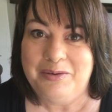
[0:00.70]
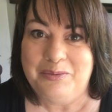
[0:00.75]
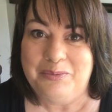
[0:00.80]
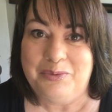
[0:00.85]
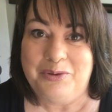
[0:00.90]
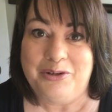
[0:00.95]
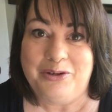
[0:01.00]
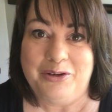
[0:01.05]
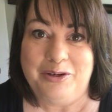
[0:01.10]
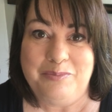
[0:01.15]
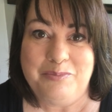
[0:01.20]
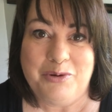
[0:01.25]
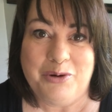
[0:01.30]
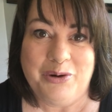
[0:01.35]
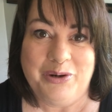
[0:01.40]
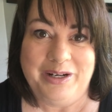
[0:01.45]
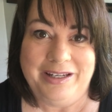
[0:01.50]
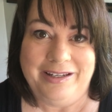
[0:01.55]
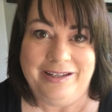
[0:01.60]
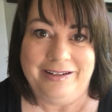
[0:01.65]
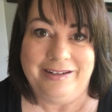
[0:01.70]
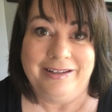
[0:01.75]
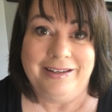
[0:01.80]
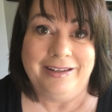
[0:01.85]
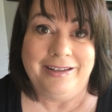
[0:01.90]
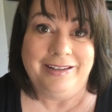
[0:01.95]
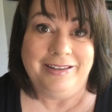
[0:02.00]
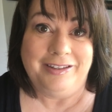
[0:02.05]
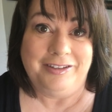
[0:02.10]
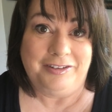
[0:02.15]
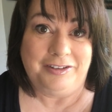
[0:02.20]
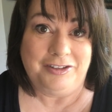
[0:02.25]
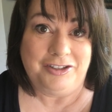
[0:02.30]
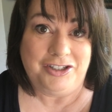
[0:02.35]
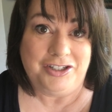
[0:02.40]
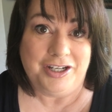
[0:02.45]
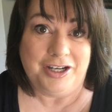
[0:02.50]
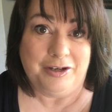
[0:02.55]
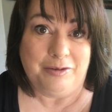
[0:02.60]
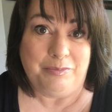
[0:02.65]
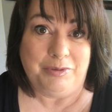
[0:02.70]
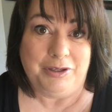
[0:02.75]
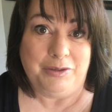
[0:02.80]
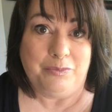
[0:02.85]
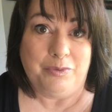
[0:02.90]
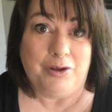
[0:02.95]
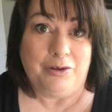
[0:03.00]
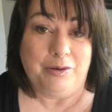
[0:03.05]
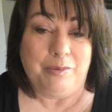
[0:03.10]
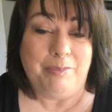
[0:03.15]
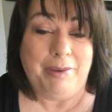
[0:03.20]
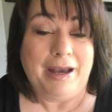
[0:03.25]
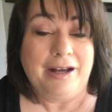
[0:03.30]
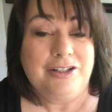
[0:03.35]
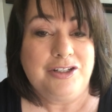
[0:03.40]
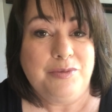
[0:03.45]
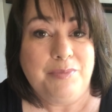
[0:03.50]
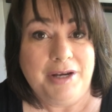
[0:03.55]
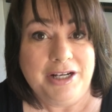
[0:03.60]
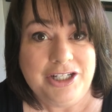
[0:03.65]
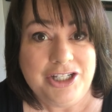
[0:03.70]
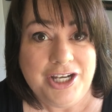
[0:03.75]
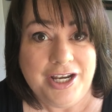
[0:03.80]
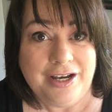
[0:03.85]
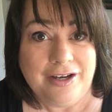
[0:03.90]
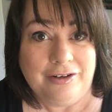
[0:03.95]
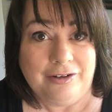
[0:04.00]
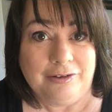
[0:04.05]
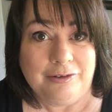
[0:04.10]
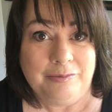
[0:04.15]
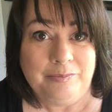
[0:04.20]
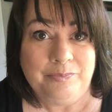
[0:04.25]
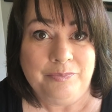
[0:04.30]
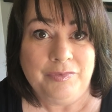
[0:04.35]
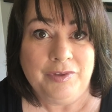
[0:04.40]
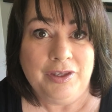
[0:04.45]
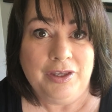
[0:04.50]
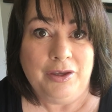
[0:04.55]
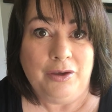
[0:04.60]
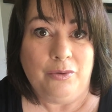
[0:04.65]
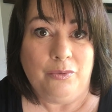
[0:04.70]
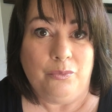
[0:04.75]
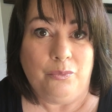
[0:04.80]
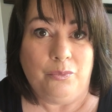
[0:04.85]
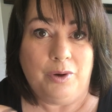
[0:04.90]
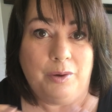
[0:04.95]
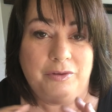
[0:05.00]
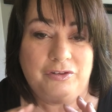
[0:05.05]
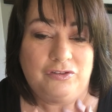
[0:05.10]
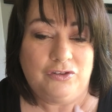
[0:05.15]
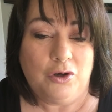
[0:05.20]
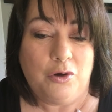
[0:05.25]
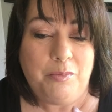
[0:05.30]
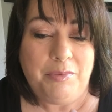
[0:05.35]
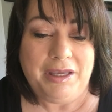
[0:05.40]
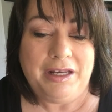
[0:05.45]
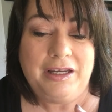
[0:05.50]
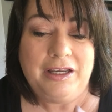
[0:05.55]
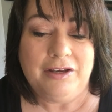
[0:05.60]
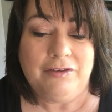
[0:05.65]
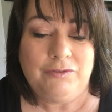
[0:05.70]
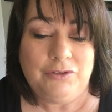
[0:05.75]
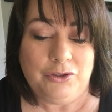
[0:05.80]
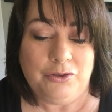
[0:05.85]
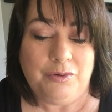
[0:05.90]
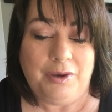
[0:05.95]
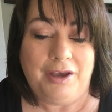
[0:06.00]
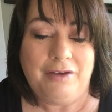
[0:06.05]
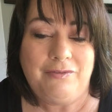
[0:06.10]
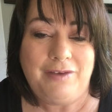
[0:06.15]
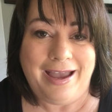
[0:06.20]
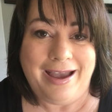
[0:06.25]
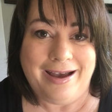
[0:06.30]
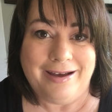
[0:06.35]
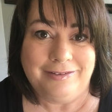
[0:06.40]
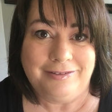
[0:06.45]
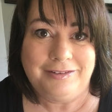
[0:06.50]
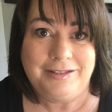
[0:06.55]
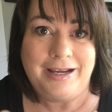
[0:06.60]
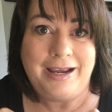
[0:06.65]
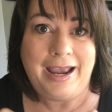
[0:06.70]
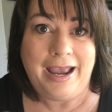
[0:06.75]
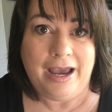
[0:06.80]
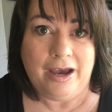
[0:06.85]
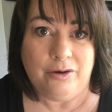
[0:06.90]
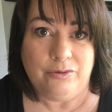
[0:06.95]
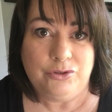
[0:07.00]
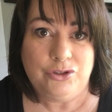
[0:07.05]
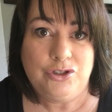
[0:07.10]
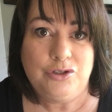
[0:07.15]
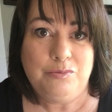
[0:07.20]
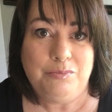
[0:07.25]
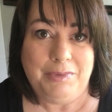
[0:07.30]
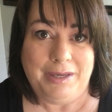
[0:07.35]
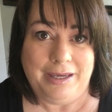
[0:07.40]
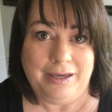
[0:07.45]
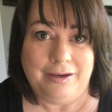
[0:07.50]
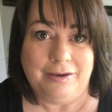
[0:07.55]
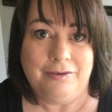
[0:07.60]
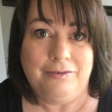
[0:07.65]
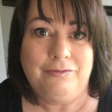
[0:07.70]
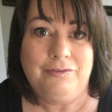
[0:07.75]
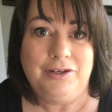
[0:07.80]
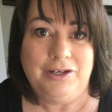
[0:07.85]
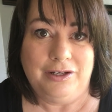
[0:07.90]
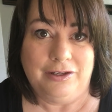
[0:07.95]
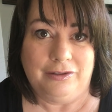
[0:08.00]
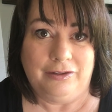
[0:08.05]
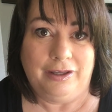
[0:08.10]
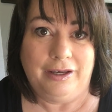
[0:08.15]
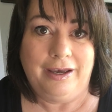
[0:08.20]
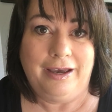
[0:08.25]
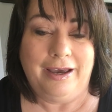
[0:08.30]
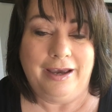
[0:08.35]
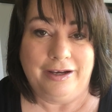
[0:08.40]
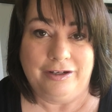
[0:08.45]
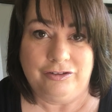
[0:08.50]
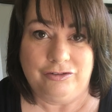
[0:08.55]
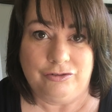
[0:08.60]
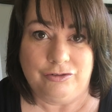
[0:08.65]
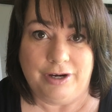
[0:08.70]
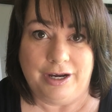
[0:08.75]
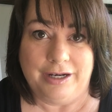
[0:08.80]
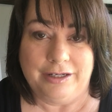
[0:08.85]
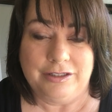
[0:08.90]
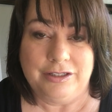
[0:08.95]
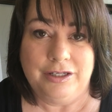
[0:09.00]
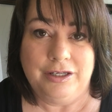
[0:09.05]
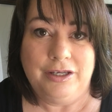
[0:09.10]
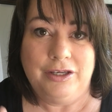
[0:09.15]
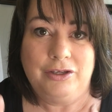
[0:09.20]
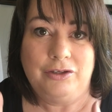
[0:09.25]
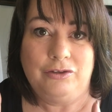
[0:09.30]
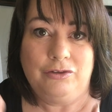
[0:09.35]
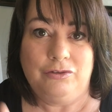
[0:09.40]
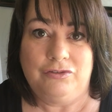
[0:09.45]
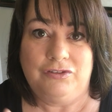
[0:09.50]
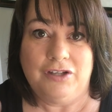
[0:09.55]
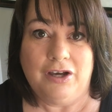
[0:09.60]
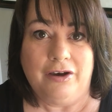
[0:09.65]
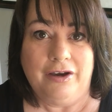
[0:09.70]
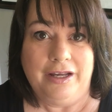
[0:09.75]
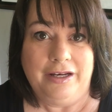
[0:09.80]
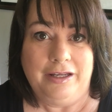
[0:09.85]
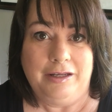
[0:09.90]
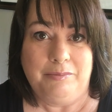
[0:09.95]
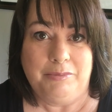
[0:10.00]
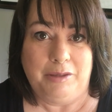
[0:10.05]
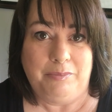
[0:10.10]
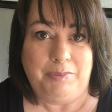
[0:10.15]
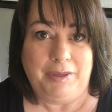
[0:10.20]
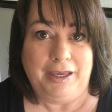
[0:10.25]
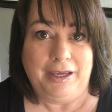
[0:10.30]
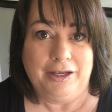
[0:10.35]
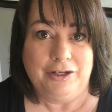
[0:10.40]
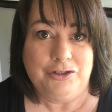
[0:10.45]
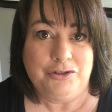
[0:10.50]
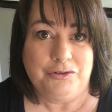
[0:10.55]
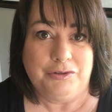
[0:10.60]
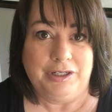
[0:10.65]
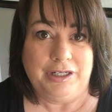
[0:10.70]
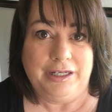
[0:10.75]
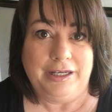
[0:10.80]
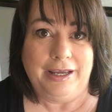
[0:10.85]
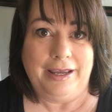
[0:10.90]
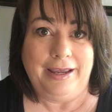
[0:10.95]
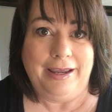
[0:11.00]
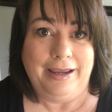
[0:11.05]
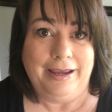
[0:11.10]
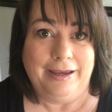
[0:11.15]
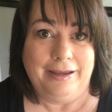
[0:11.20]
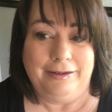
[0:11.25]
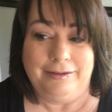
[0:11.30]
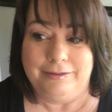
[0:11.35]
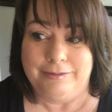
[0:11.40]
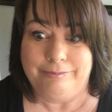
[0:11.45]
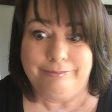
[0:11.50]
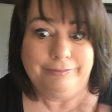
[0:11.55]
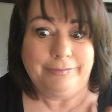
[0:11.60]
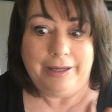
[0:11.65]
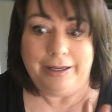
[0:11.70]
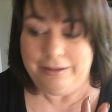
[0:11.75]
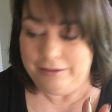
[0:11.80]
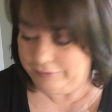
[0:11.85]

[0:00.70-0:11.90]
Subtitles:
Well, good morning. This is Shelby. Welcome back to my channel. So many of you have asked how to make vanilla extract. You saw it in my pantry and I